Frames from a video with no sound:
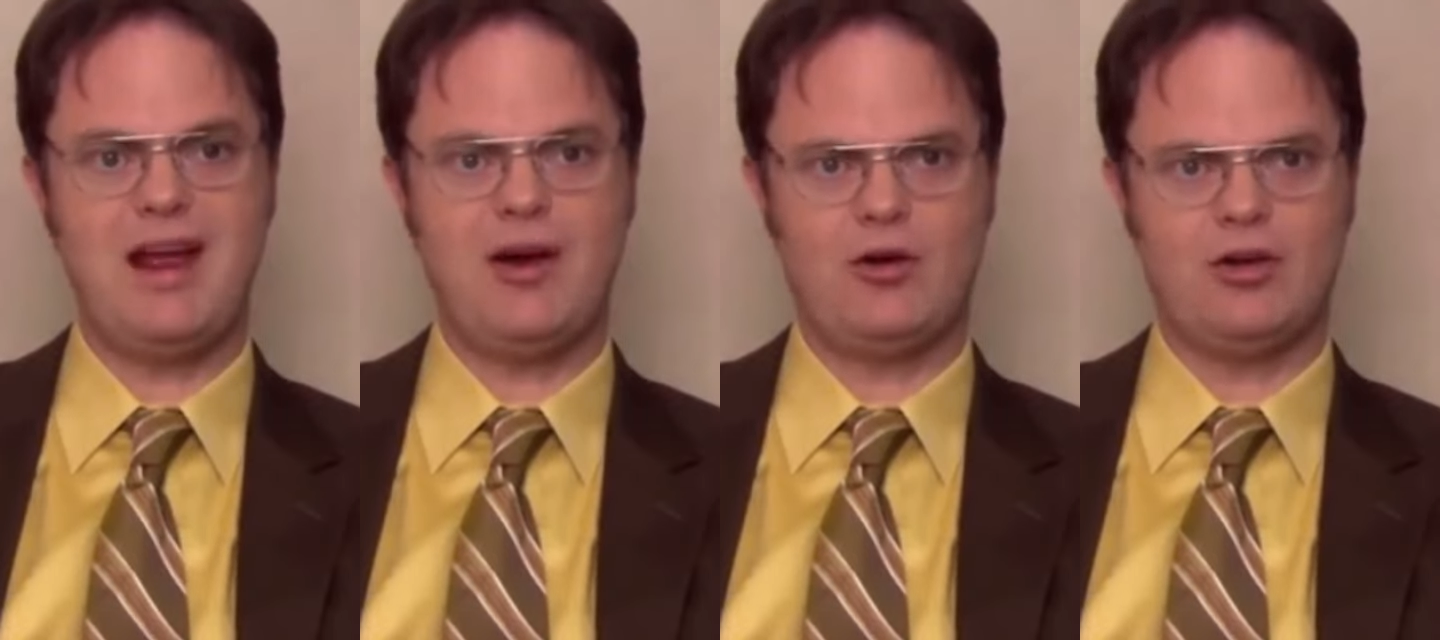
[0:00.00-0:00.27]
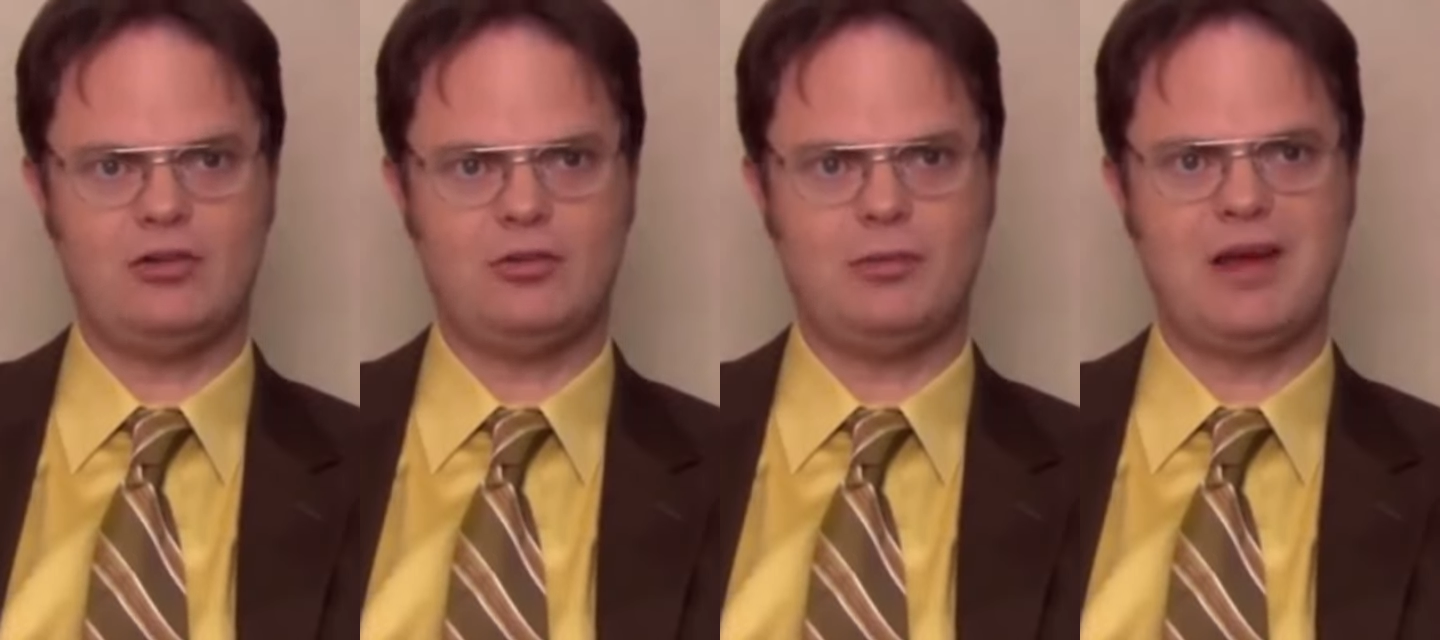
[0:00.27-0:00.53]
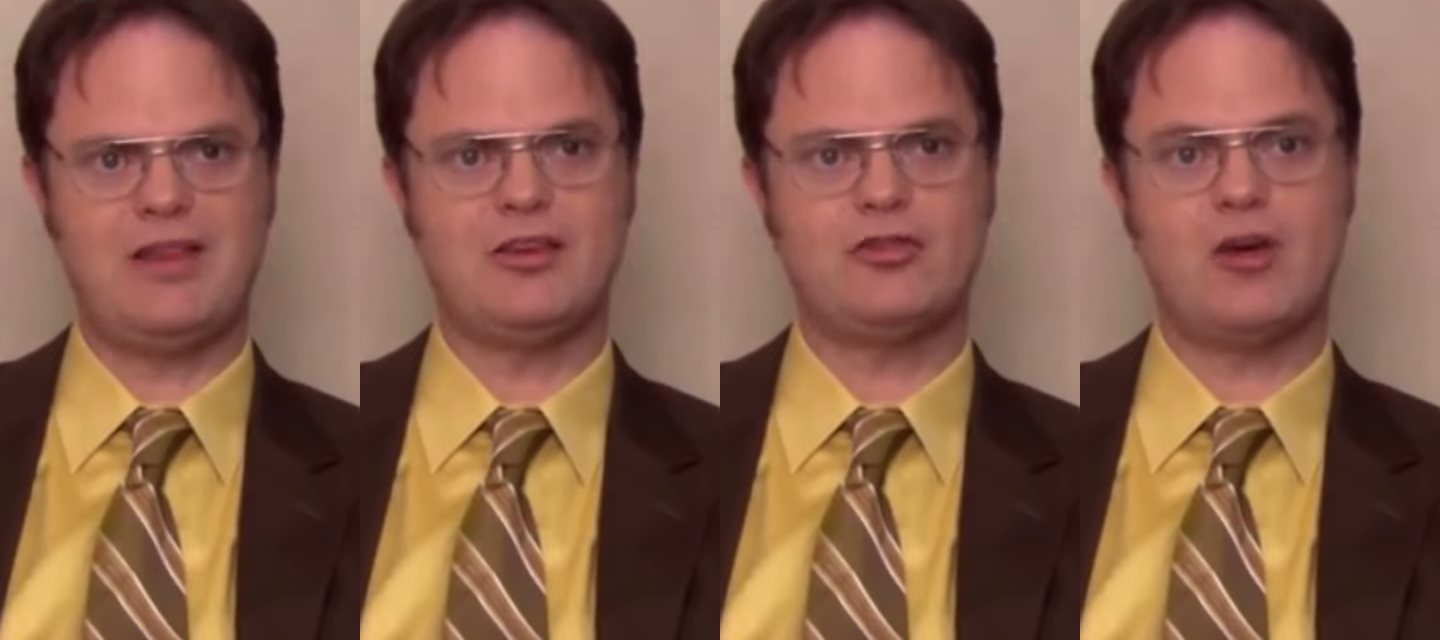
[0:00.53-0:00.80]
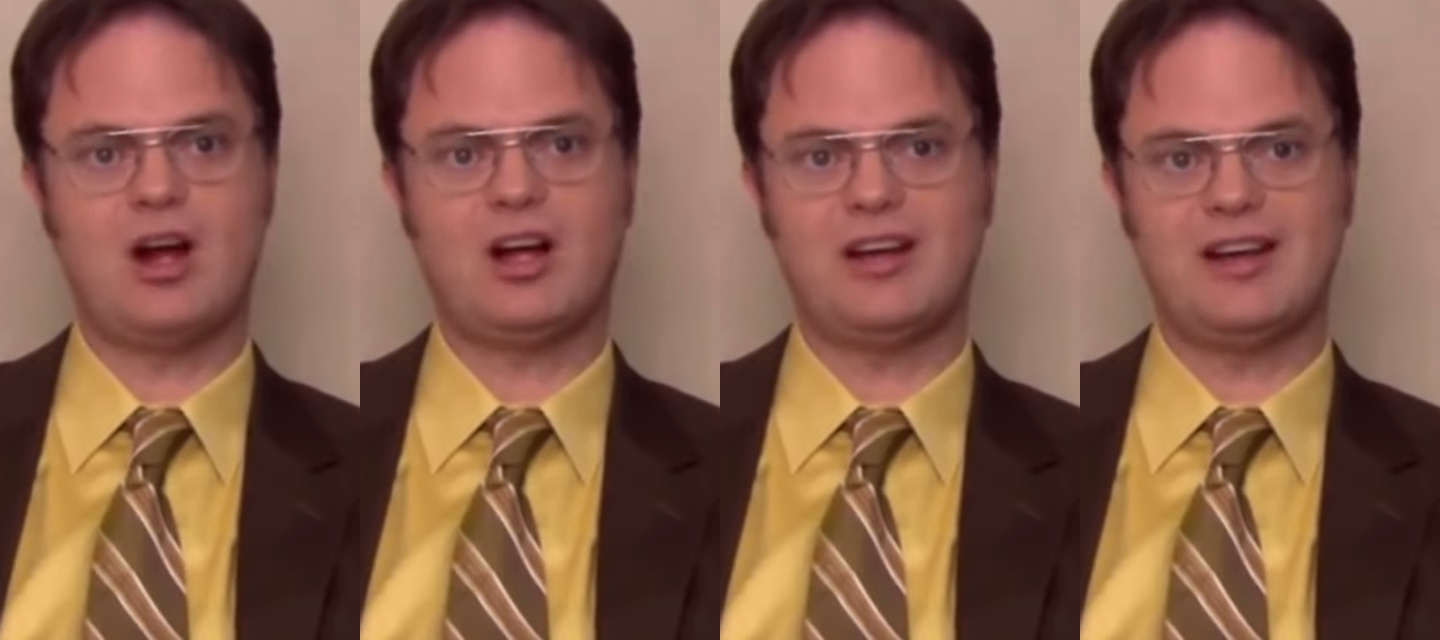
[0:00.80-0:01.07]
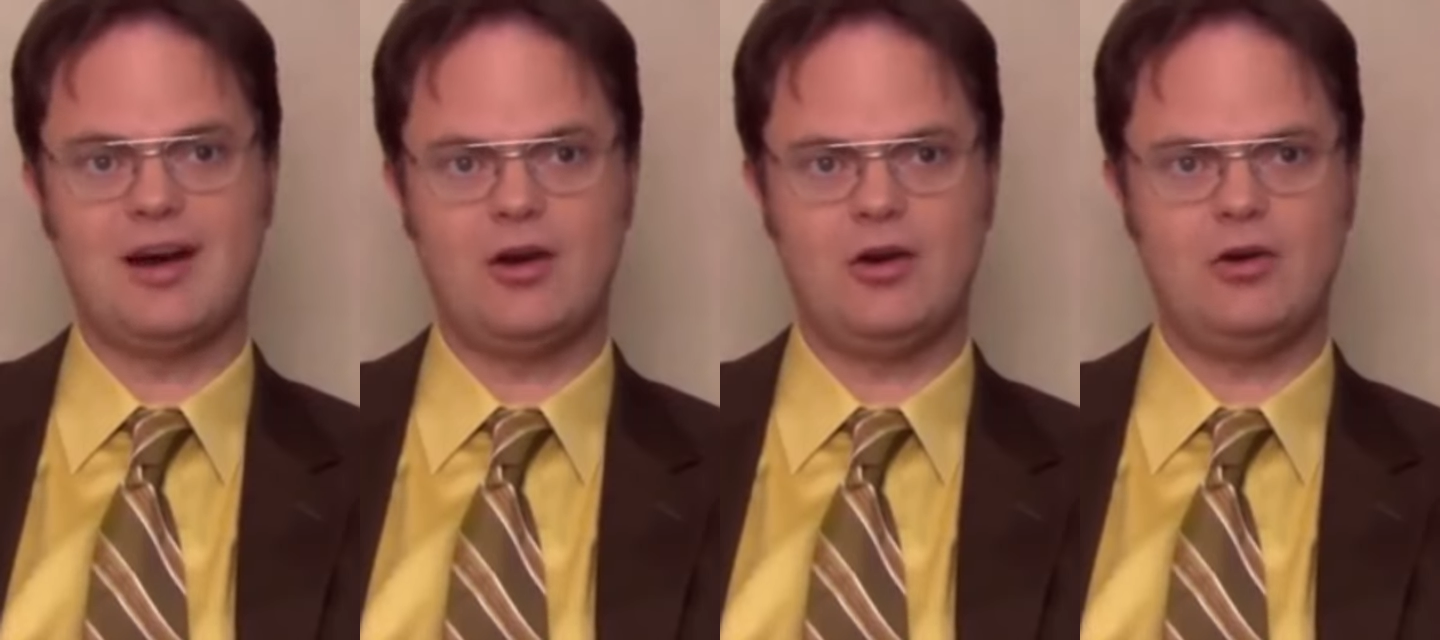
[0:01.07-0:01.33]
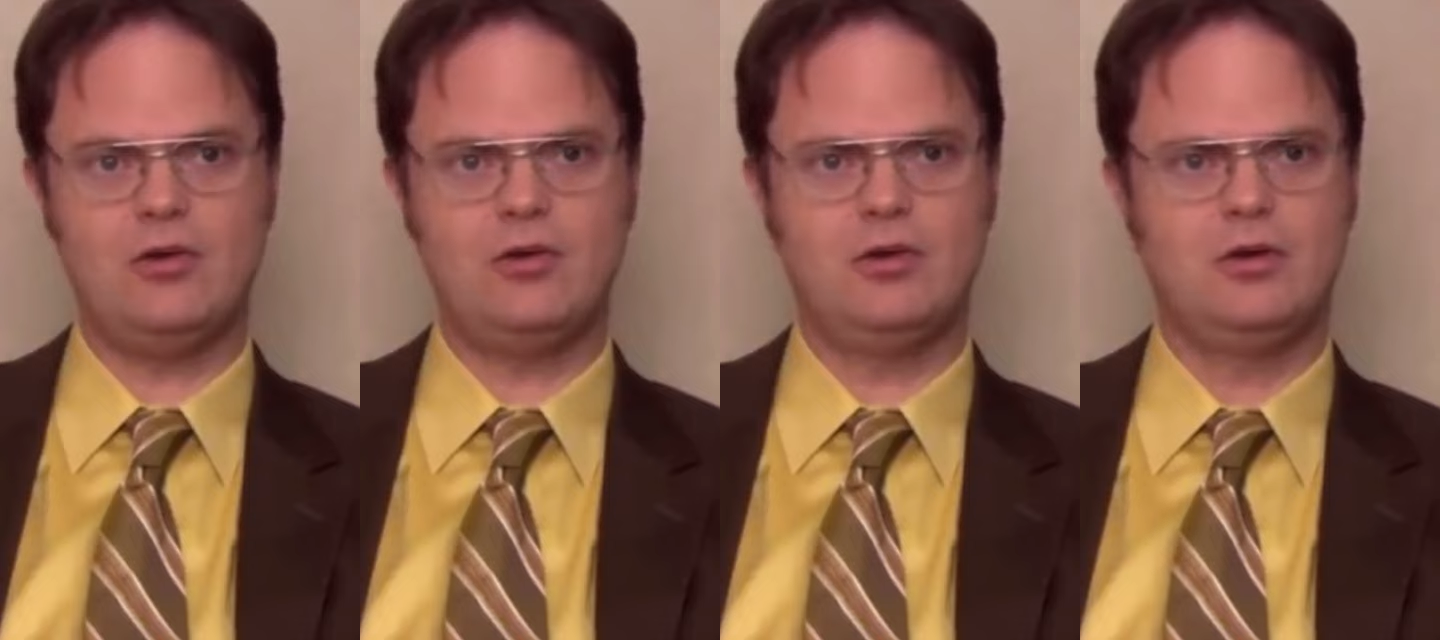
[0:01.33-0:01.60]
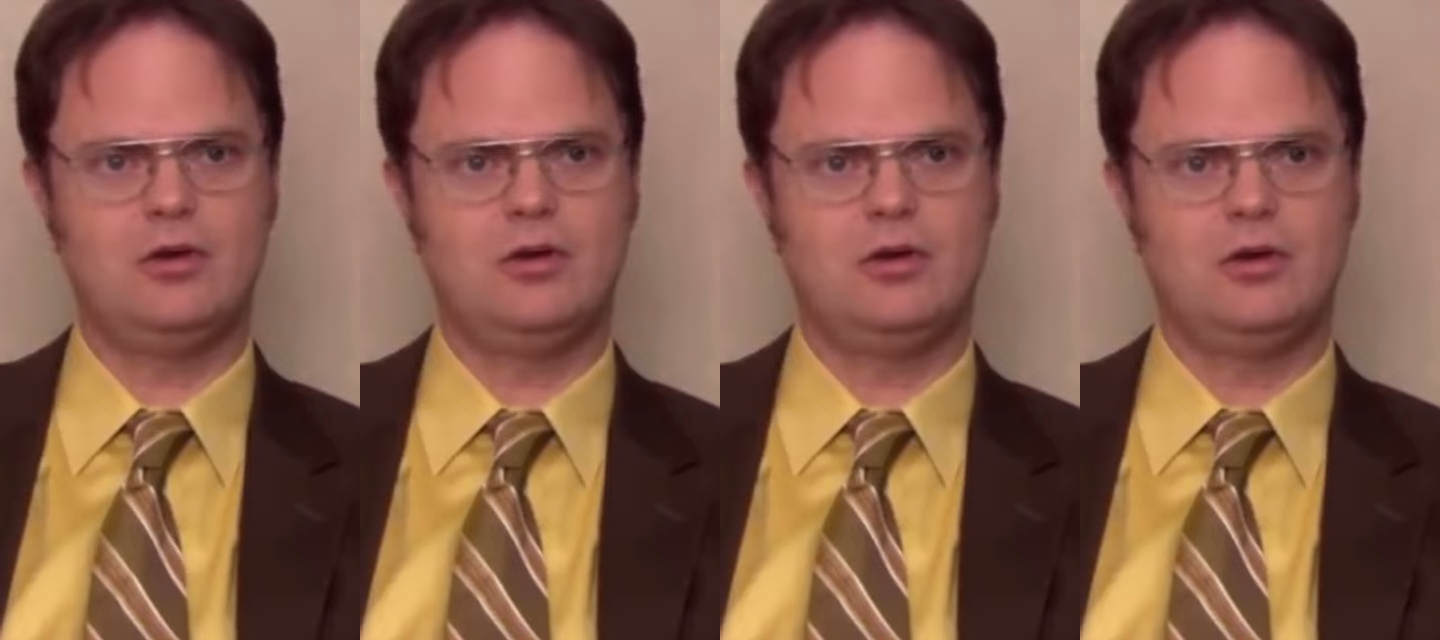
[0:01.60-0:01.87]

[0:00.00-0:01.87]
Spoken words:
Paris by the Trocadero.